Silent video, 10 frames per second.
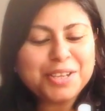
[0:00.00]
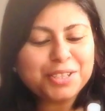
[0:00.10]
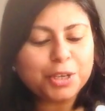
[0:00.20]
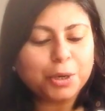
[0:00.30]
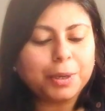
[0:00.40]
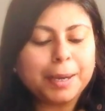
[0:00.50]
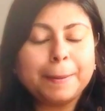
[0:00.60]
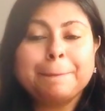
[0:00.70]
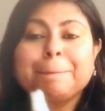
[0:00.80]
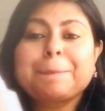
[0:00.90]
So
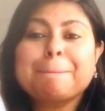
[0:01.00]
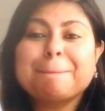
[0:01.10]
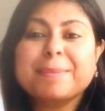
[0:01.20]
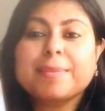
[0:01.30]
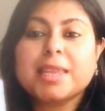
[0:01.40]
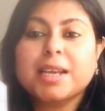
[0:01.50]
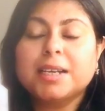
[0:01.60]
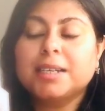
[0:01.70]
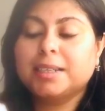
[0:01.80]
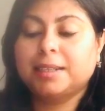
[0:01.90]

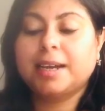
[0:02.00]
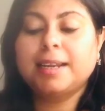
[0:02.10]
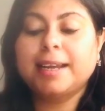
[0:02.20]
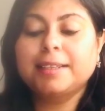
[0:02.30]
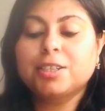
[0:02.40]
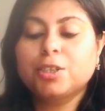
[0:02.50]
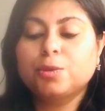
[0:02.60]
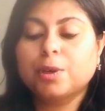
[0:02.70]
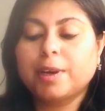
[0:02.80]
I like this too.